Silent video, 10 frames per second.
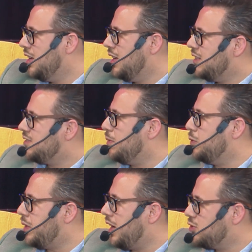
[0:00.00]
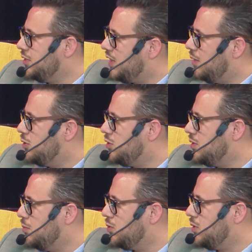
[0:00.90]
It's about the reaction time, which is
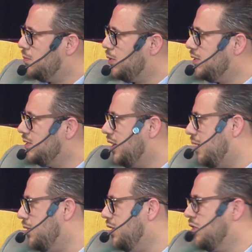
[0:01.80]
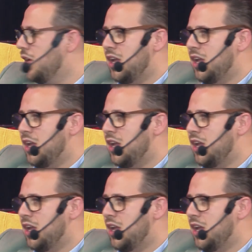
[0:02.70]
the most important, I believe.